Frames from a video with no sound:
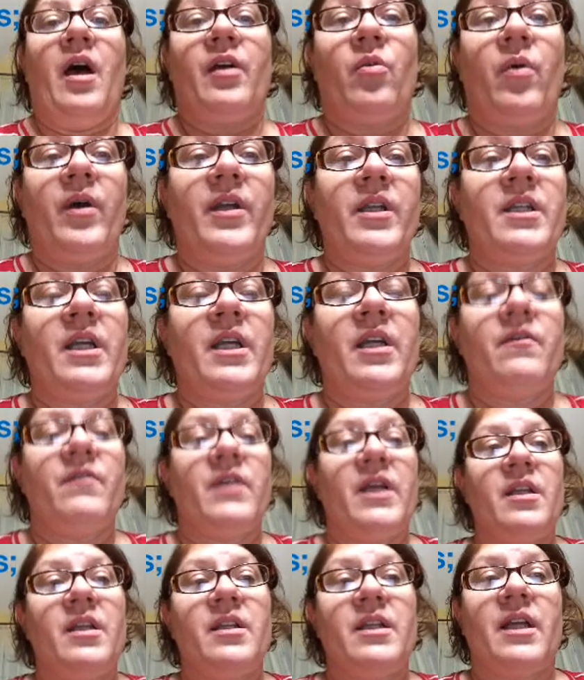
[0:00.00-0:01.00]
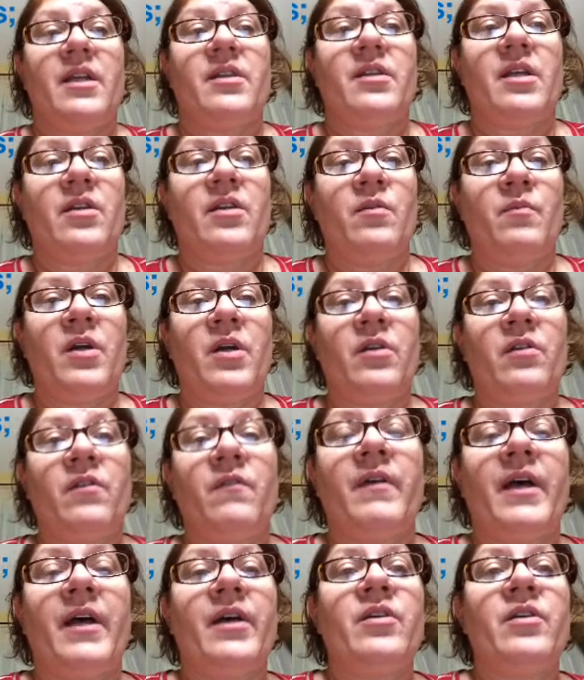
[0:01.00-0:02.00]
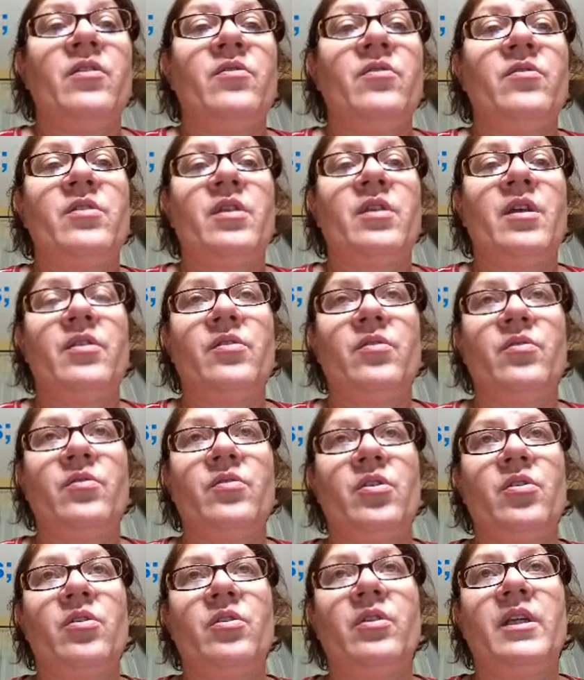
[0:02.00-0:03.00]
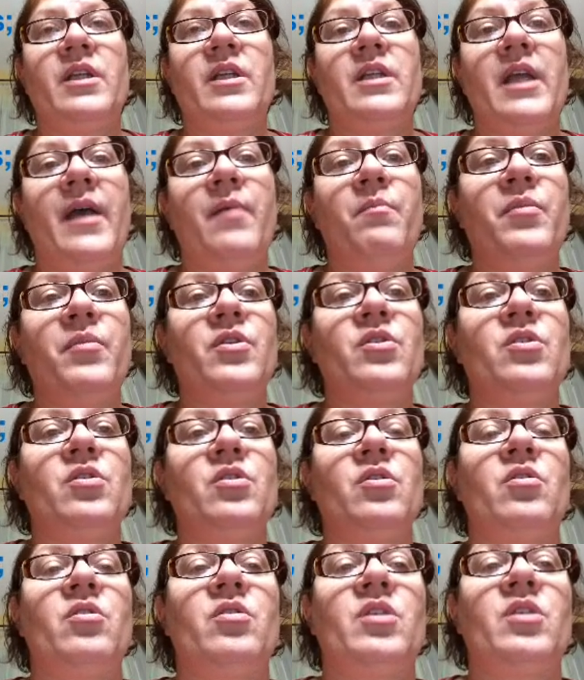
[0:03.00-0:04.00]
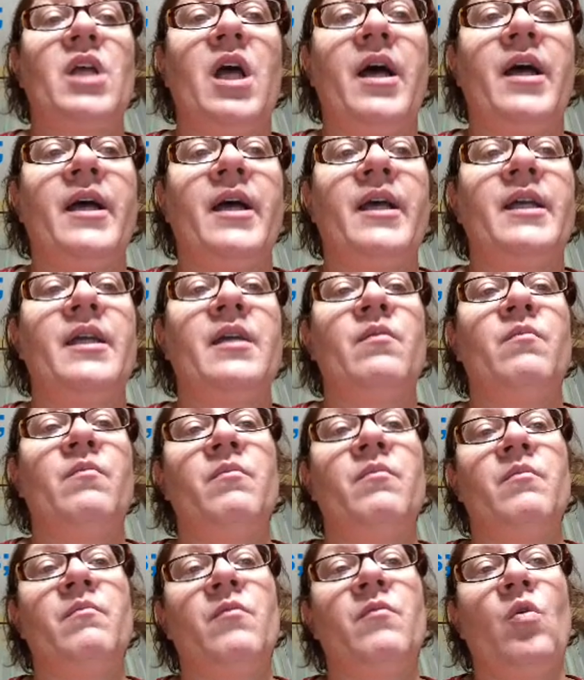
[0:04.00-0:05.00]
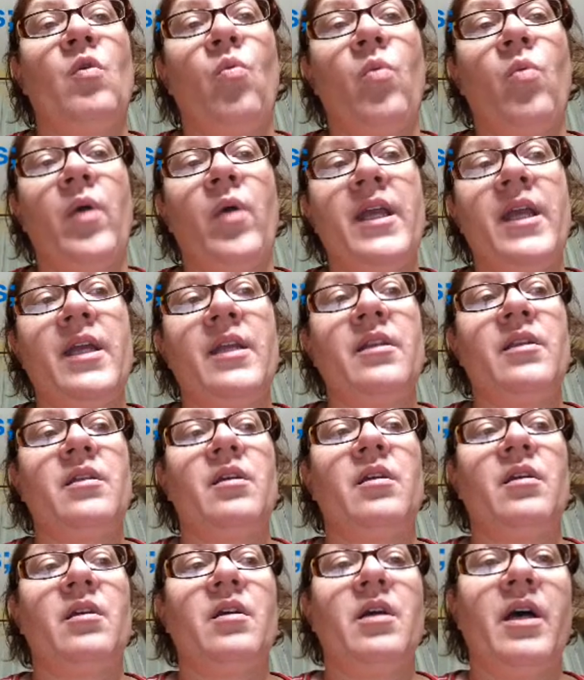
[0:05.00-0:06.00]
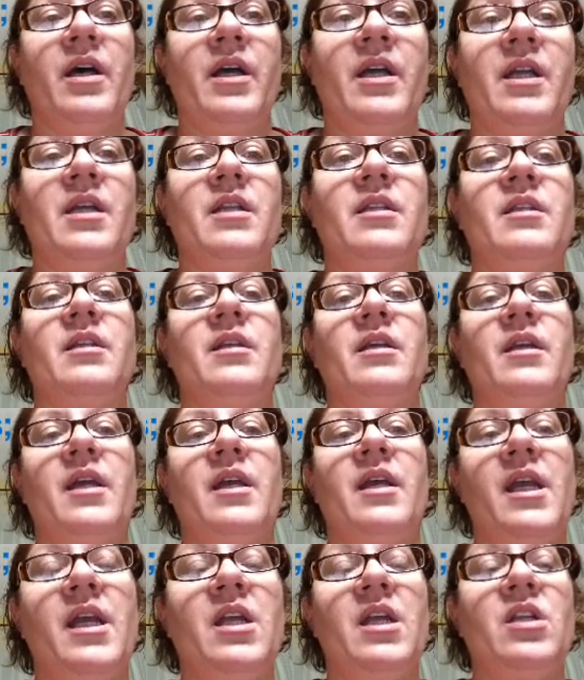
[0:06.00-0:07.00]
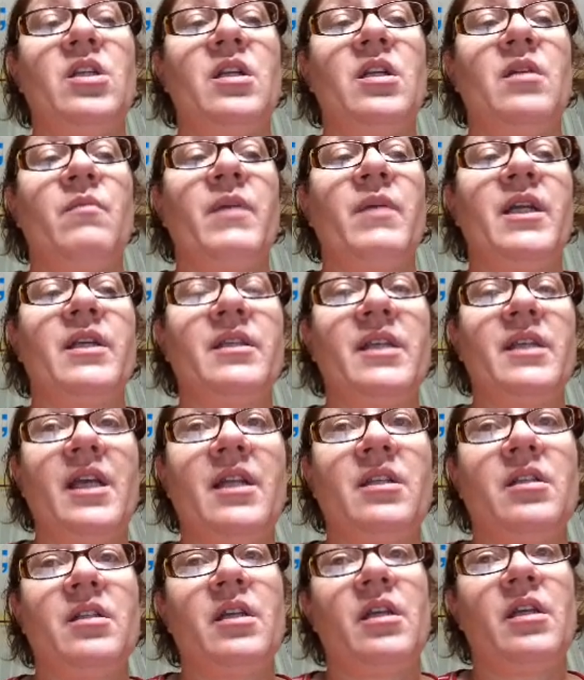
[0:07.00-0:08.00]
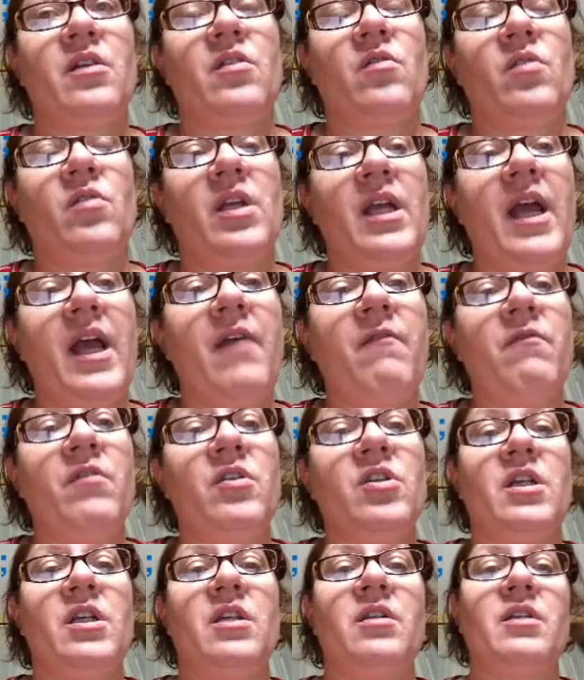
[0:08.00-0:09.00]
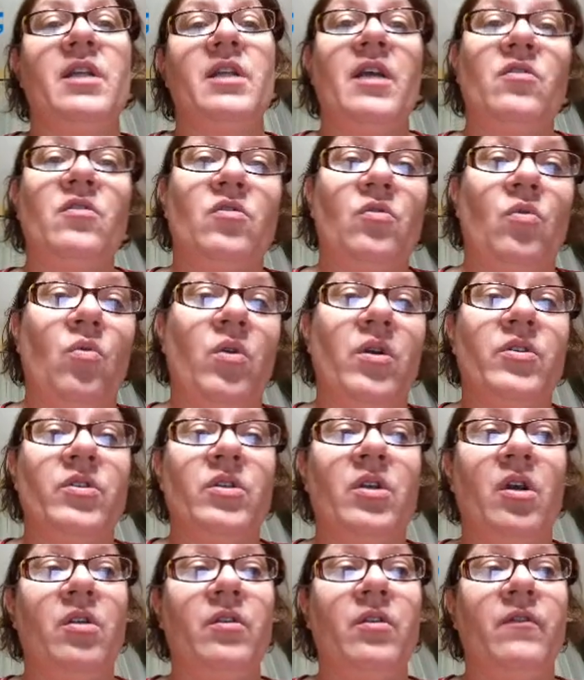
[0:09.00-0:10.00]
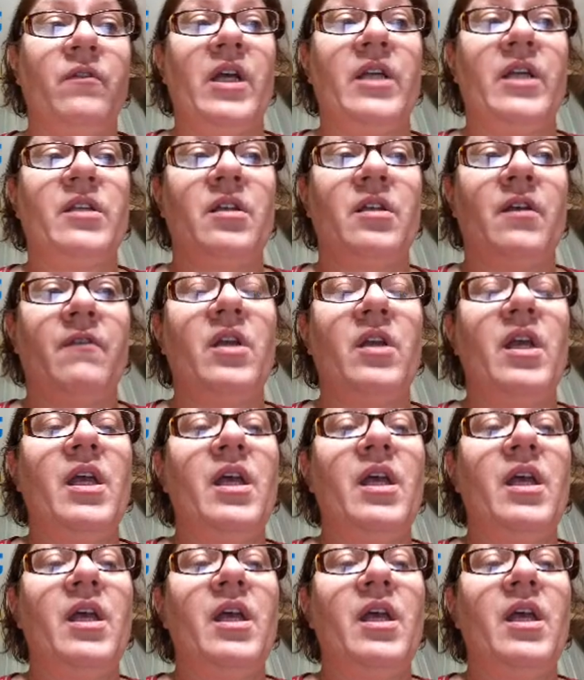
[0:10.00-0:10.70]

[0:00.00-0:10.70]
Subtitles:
Quantitative data takes on numerical values, so certainly temperature, time, weight, height, age, and it makes sense. Like you can average it, test scores, all of that stuff.